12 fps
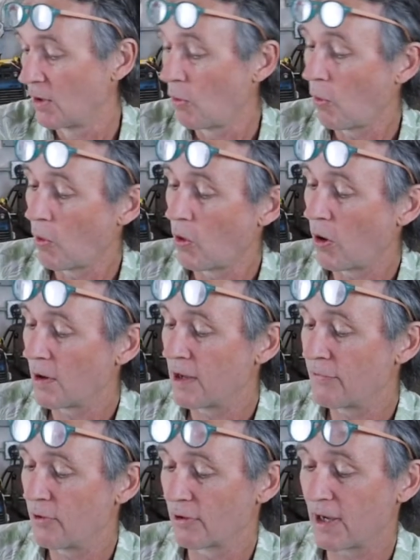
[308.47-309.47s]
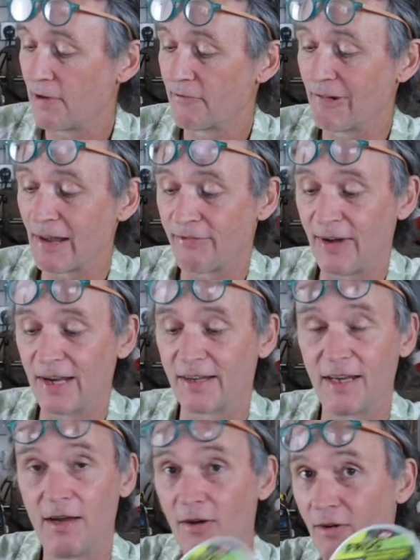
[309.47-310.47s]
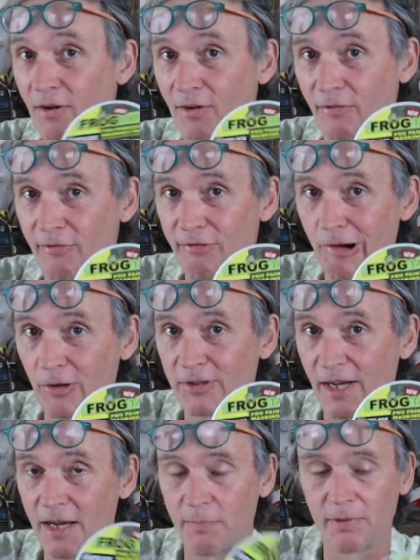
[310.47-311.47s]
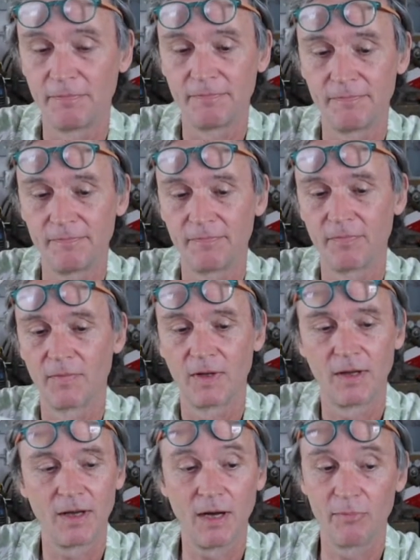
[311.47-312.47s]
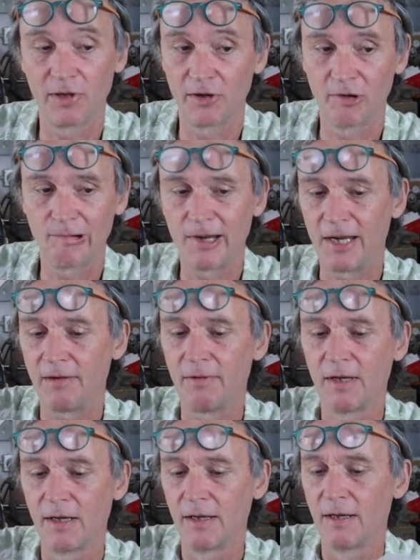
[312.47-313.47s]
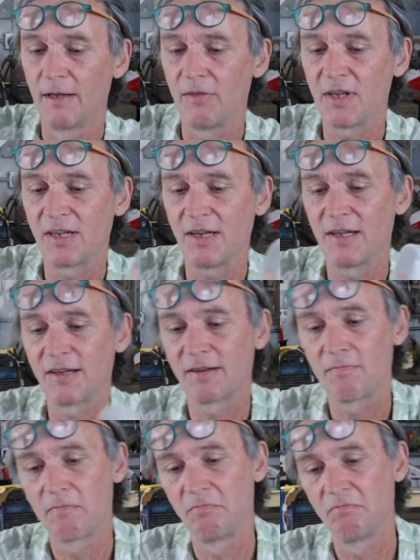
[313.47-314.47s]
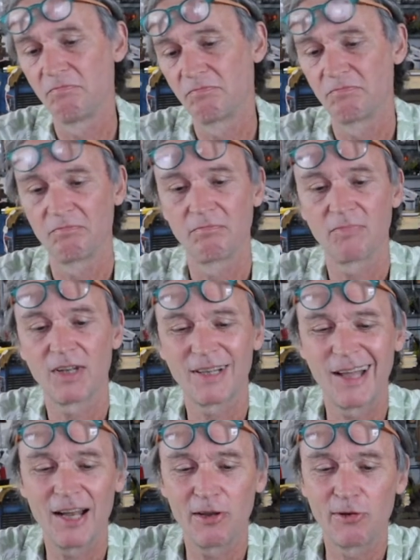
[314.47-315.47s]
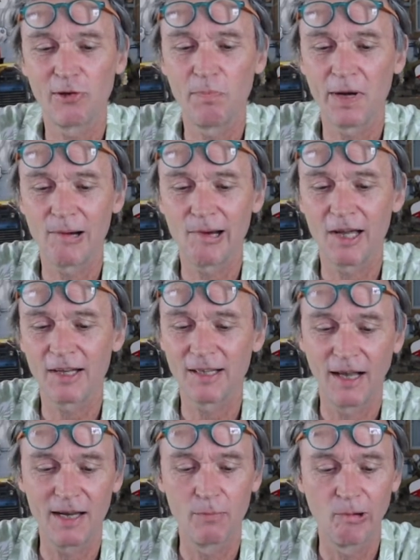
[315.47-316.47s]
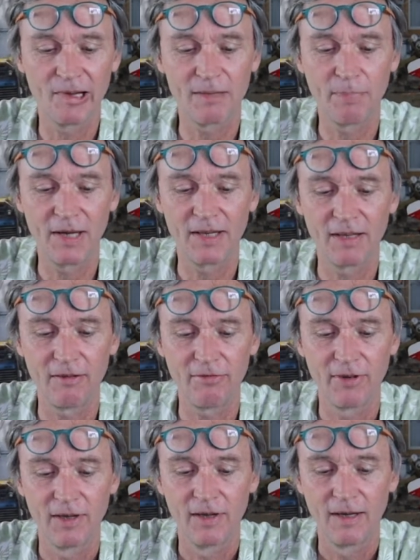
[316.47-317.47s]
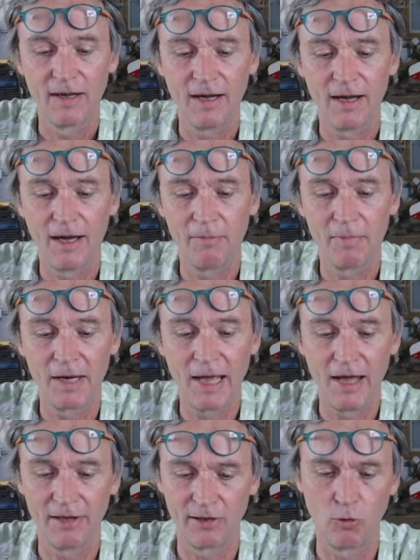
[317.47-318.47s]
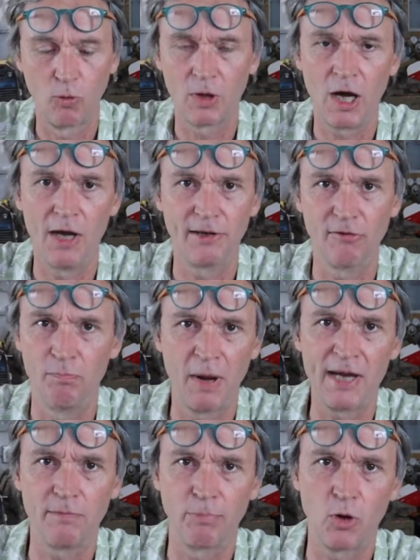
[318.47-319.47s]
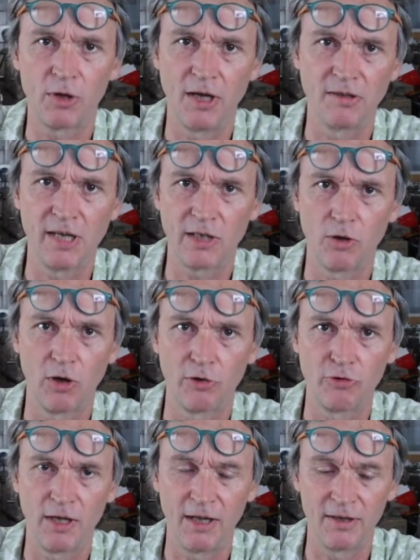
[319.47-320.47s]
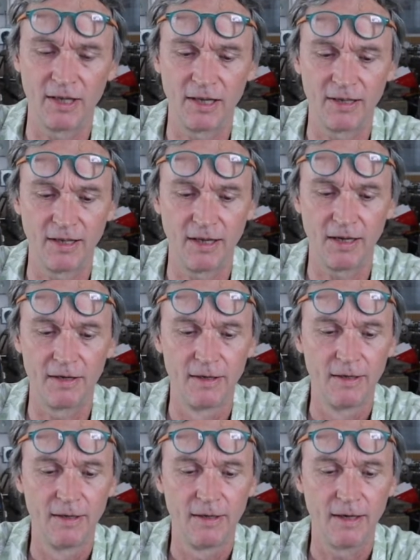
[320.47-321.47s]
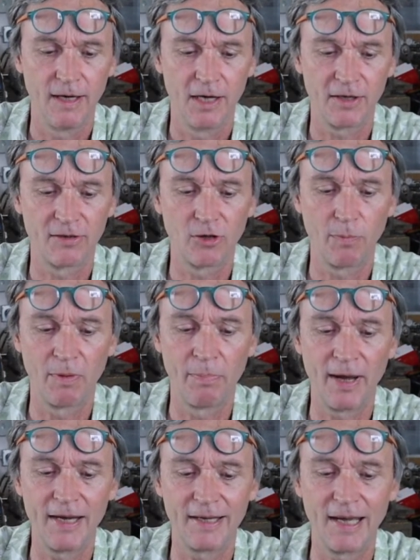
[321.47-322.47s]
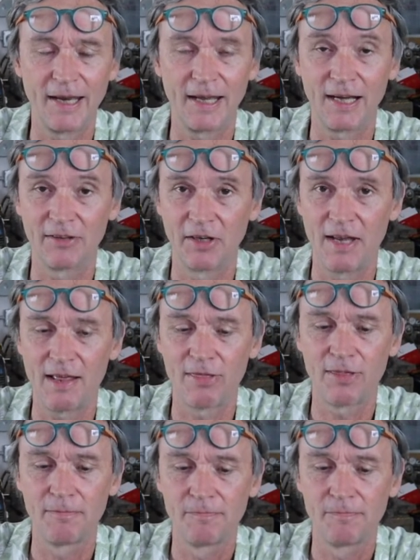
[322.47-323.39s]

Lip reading: Or if you're getting really fancy, frog tape comes in green. This is slightly superior, slightly more expensive. It has all kinds of paint blocking technology, as they say, to stop the paint getting underneath.